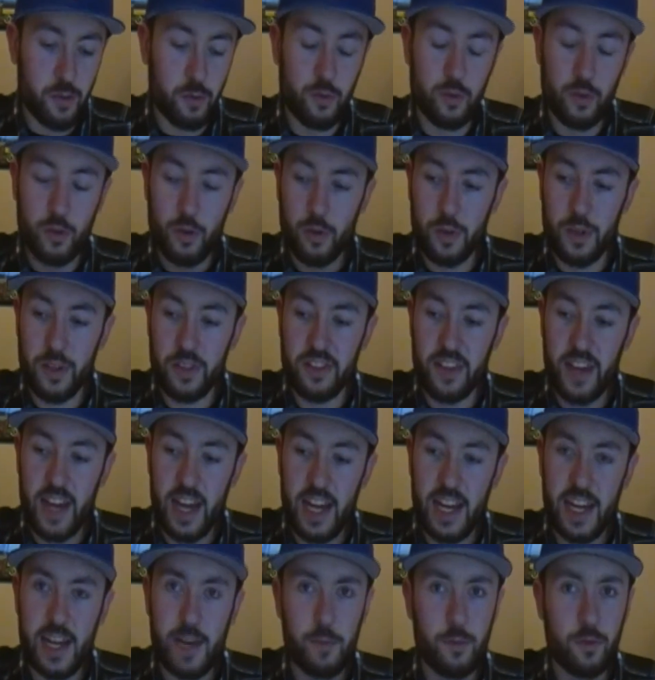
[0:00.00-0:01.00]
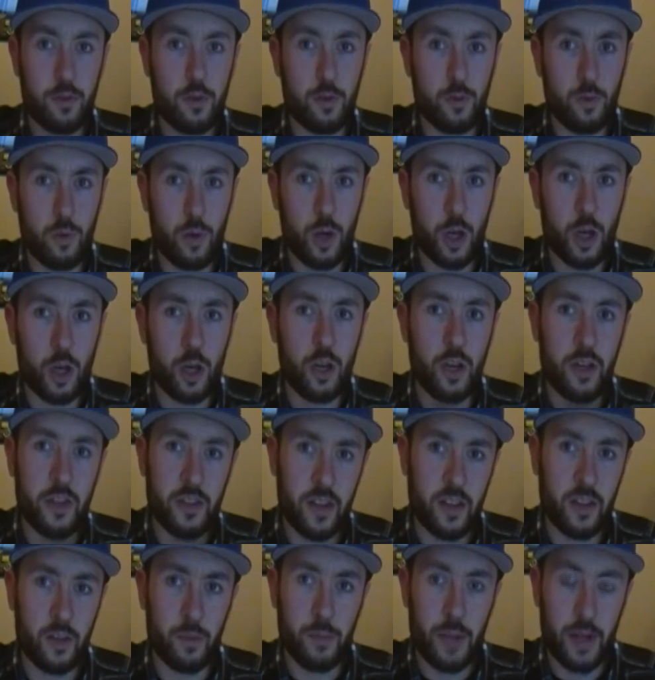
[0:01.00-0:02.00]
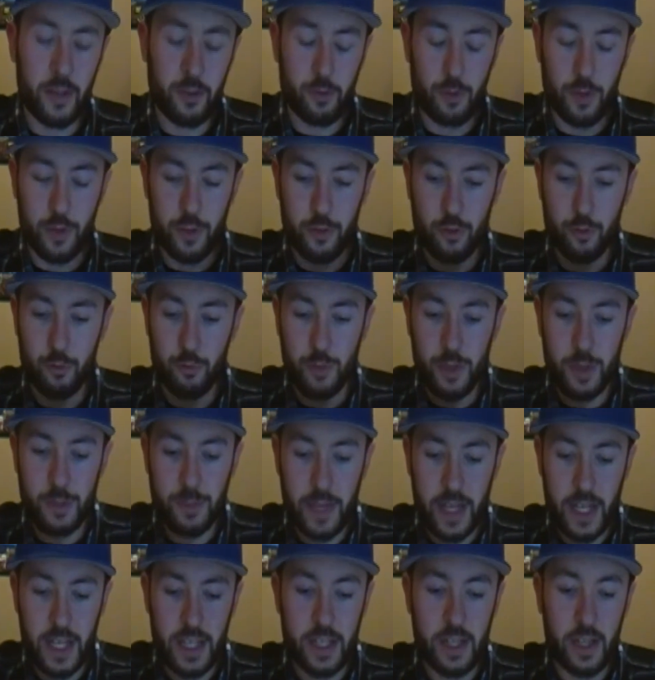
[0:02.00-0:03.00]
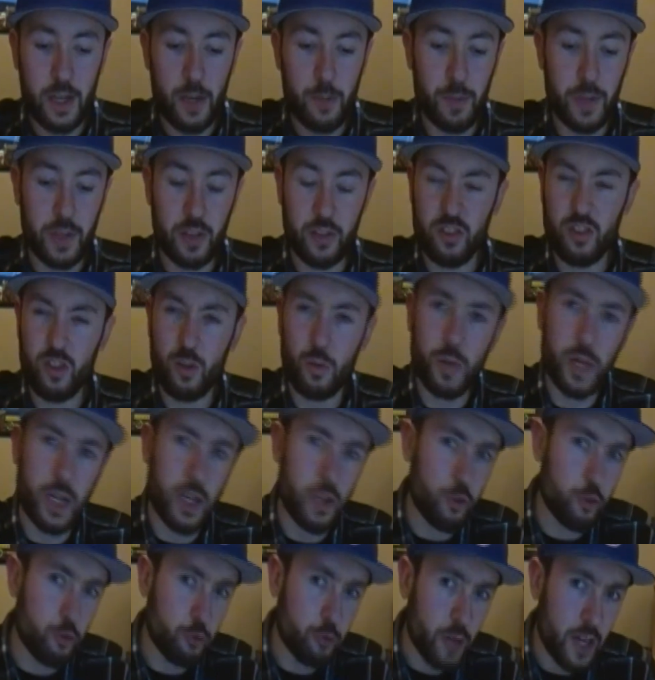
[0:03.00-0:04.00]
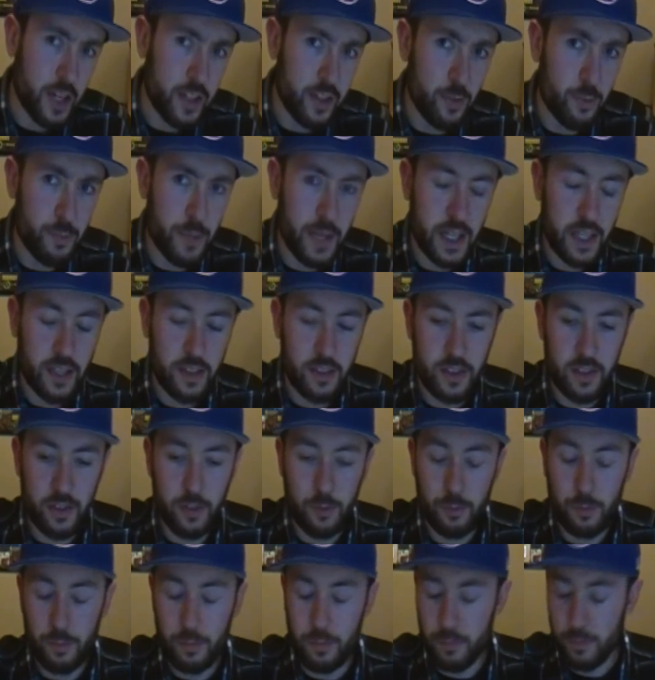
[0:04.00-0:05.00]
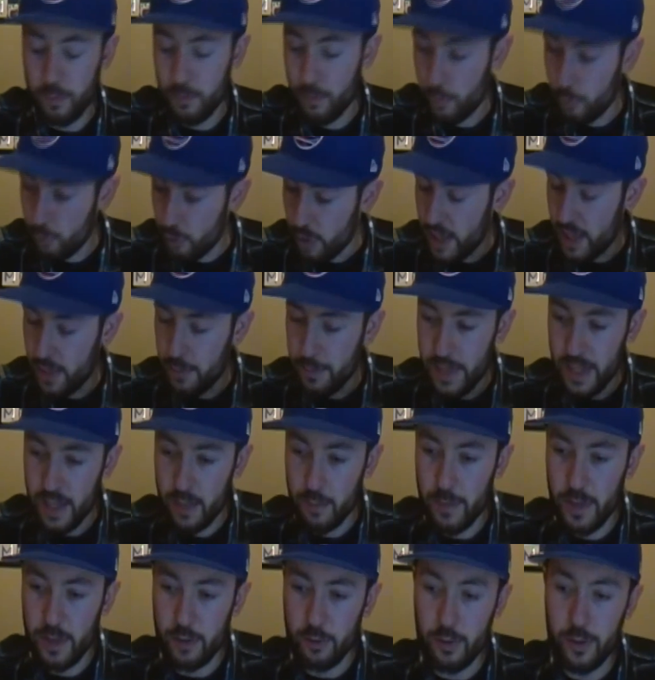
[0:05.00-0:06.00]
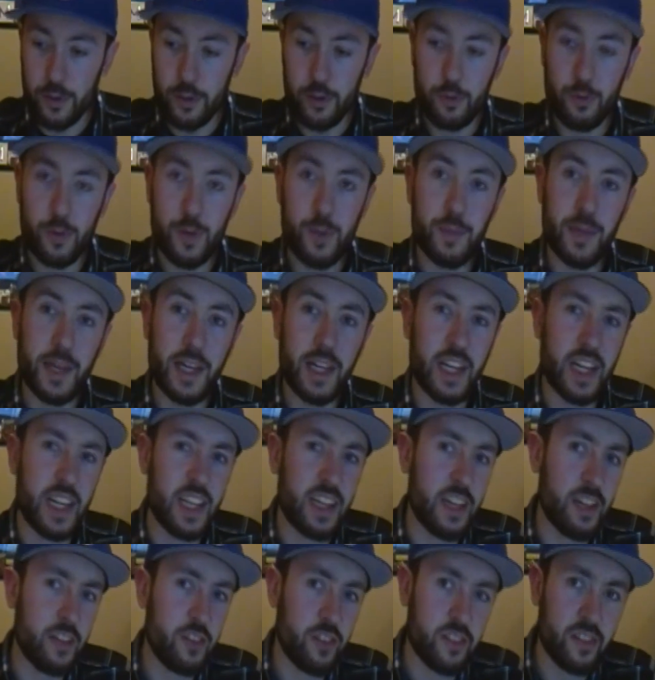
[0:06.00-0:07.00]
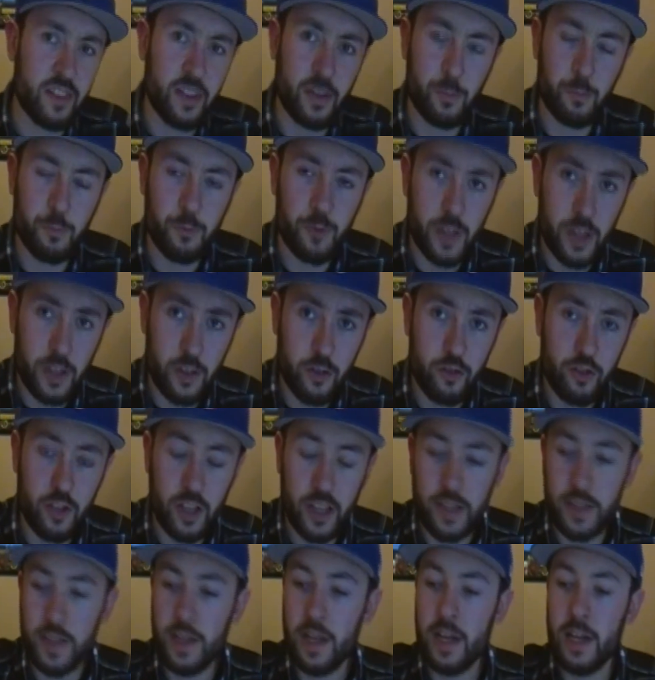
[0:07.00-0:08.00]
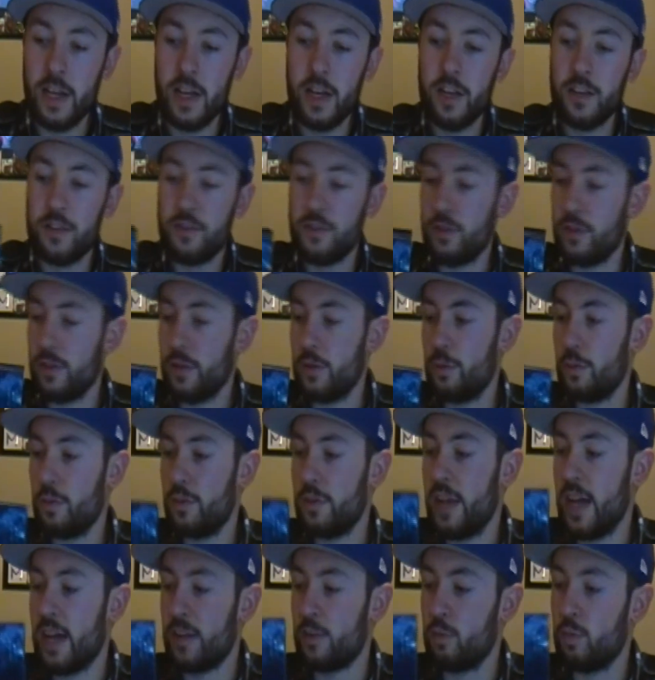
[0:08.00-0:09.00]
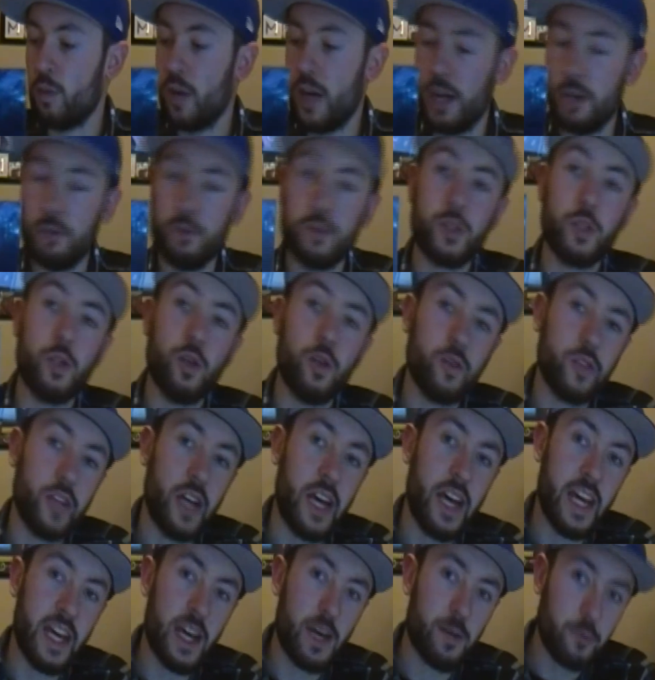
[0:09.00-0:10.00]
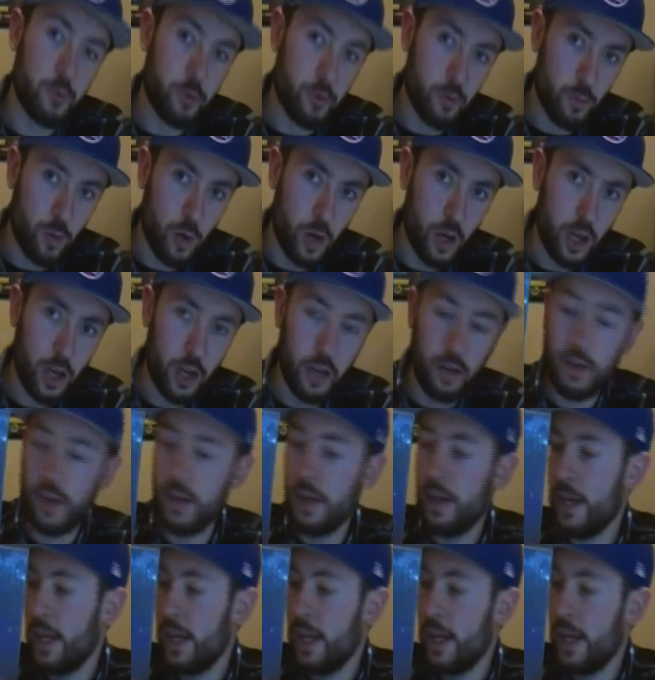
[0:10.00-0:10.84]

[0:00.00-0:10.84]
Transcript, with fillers: It was known as AM2R, another Metroid 2 remake, because someone else tried to make another tried to make a Metroid 2 remake and they just didn't finish it. So this, that's why it was called AM2R.